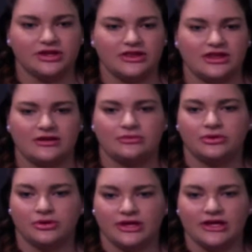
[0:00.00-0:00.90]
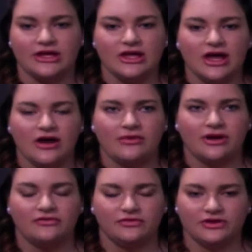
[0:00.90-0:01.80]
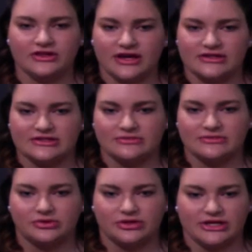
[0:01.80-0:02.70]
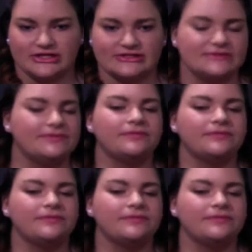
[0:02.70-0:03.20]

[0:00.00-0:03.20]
and they employ around 40,000 employees.